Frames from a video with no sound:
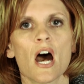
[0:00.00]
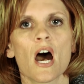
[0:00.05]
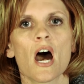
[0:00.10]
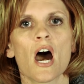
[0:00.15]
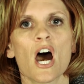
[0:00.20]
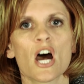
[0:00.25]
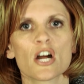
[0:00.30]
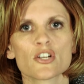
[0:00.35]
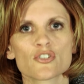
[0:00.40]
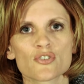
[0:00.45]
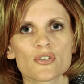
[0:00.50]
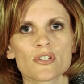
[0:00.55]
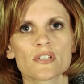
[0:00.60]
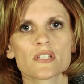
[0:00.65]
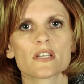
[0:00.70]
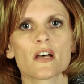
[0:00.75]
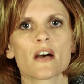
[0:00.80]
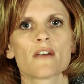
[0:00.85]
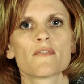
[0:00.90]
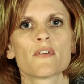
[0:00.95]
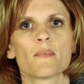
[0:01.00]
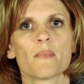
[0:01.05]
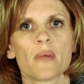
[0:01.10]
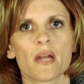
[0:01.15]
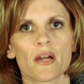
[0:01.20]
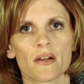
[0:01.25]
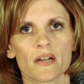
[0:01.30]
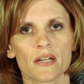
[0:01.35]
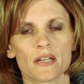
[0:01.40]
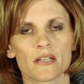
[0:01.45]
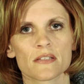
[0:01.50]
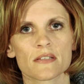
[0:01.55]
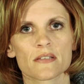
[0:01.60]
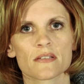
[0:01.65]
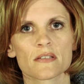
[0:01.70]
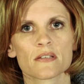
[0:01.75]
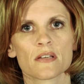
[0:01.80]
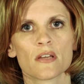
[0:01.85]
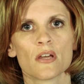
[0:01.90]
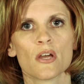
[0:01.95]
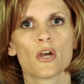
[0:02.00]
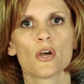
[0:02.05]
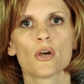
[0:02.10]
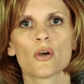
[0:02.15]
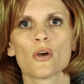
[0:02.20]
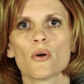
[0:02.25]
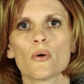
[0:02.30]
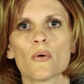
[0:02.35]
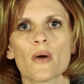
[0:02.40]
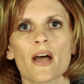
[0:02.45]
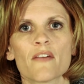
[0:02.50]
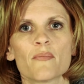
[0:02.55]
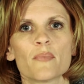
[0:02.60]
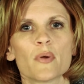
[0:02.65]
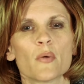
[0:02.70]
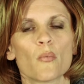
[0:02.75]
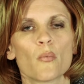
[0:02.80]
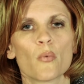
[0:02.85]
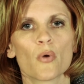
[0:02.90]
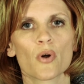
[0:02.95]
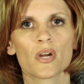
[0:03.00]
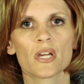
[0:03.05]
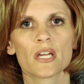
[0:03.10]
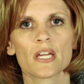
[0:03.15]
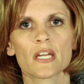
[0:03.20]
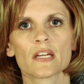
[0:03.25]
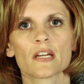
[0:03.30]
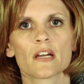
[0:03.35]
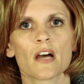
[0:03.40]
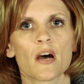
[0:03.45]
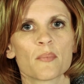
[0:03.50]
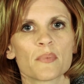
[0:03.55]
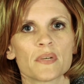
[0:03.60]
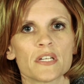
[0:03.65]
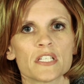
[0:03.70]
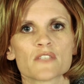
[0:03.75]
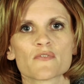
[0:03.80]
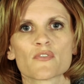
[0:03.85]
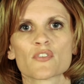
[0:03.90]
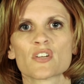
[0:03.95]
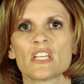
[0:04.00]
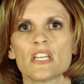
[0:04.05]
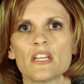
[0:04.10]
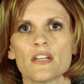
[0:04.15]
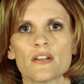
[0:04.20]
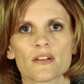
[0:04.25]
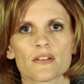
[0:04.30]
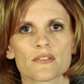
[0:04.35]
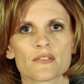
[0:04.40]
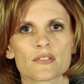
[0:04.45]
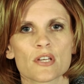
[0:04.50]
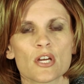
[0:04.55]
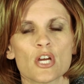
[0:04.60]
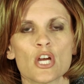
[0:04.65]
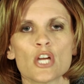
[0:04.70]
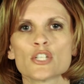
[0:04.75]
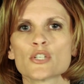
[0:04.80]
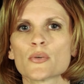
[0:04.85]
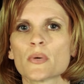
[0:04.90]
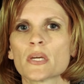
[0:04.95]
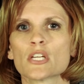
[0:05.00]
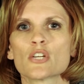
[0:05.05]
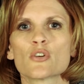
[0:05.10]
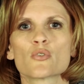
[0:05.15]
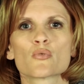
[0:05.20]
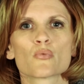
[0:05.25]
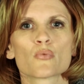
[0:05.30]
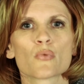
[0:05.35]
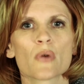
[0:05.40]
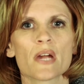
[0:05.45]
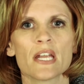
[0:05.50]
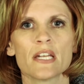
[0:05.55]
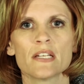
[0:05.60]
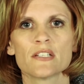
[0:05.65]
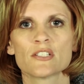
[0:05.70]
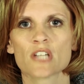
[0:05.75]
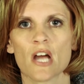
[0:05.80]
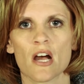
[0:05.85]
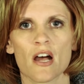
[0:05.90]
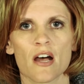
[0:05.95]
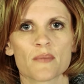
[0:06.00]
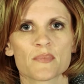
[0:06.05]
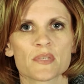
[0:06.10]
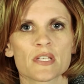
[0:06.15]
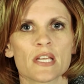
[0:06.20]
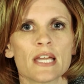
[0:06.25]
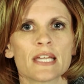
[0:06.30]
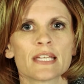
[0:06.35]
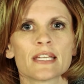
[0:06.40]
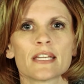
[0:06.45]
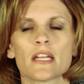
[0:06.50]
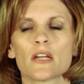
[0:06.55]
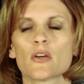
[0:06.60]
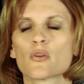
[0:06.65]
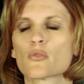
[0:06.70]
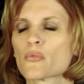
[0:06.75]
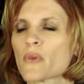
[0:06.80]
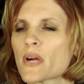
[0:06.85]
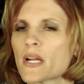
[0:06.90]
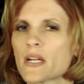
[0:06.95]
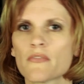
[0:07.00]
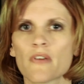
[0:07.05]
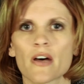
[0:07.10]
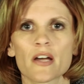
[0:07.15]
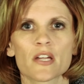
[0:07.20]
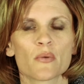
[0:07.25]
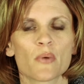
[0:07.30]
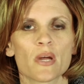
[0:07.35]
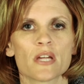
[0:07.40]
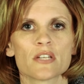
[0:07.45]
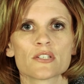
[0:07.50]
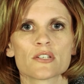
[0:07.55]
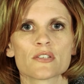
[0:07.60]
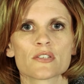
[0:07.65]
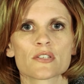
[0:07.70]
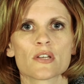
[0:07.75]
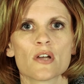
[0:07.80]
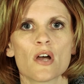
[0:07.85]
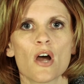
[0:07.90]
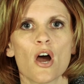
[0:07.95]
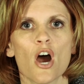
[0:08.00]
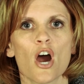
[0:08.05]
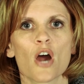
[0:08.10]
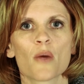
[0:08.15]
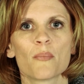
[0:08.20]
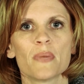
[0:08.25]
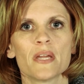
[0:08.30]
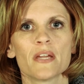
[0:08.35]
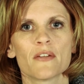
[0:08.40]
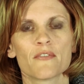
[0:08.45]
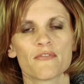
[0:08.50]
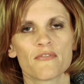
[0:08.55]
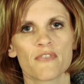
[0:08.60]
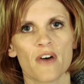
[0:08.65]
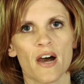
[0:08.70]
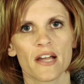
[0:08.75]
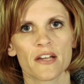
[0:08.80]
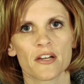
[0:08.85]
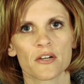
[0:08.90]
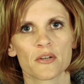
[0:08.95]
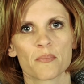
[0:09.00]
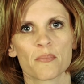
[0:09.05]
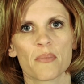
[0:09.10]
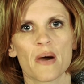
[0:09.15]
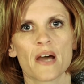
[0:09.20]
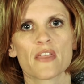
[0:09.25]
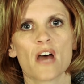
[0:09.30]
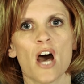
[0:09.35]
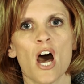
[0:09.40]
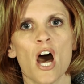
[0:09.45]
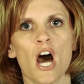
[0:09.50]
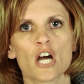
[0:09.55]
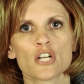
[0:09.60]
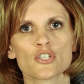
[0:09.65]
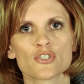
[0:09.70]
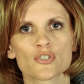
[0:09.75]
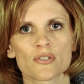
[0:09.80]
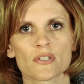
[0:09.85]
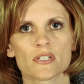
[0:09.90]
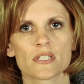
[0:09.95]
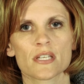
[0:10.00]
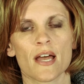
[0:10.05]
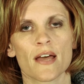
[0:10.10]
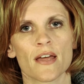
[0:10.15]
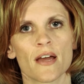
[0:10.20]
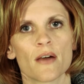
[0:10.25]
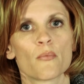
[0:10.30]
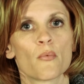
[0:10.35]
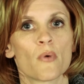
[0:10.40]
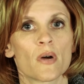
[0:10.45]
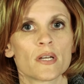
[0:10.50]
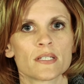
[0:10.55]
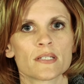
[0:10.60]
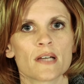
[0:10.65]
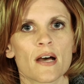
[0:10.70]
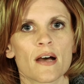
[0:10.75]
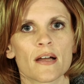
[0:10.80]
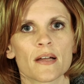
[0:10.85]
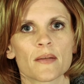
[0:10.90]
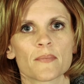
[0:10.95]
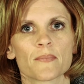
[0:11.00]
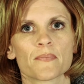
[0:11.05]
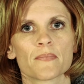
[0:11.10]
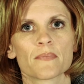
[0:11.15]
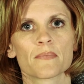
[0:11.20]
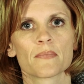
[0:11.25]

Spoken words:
hundreds of Americans who have been working in companies for years, doing great jobs, getting great evaluations, are being fired by the hundreds at one time.